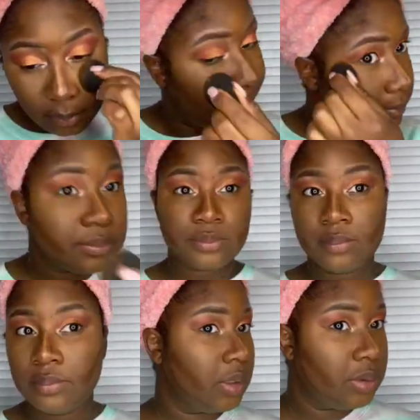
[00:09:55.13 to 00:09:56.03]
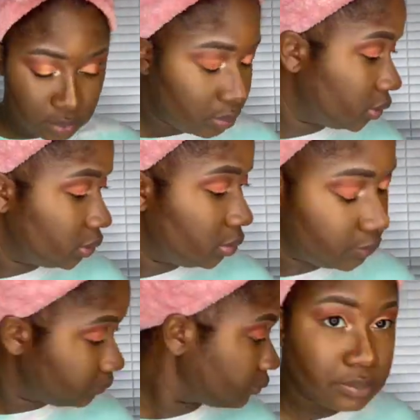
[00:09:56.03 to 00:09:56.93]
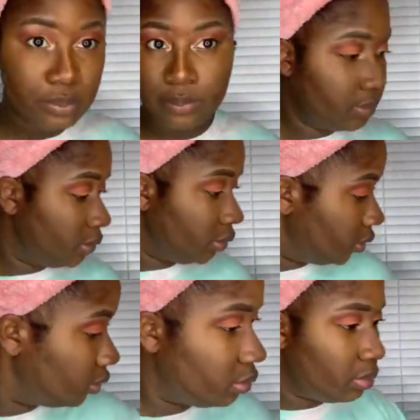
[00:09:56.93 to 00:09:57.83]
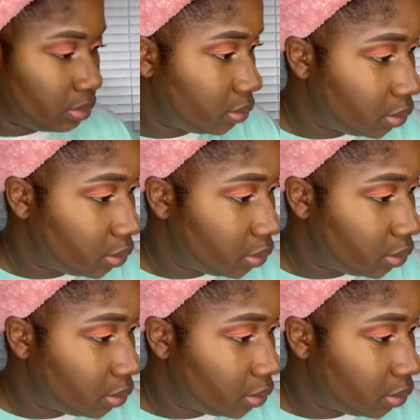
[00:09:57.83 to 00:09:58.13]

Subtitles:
Anything that I use is for my skin type.